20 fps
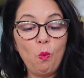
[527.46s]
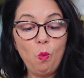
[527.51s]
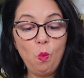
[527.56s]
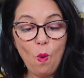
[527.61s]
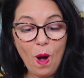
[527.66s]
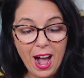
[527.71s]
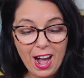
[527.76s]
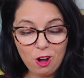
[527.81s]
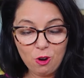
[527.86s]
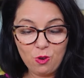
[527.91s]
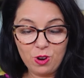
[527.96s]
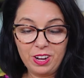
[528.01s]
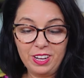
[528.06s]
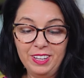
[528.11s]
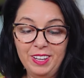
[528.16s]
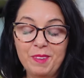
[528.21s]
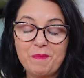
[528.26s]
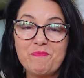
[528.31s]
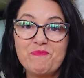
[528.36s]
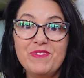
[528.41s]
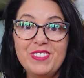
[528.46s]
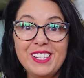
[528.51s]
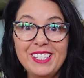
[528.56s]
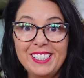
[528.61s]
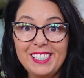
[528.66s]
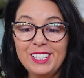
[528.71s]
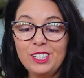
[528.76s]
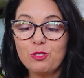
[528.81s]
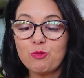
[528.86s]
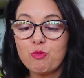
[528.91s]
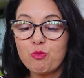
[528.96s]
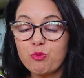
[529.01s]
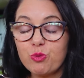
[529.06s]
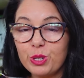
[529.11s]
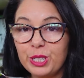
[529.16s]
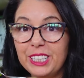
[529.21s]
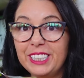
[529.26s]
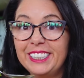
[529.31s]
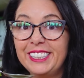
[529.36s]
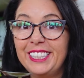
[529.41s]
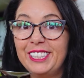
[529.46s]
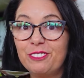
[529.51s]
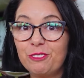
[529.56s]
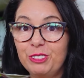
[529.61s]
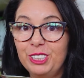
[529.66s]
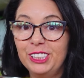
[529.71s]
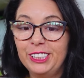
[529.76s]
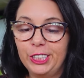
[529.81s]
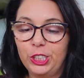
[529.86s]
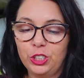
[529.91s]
Wow, this is really, really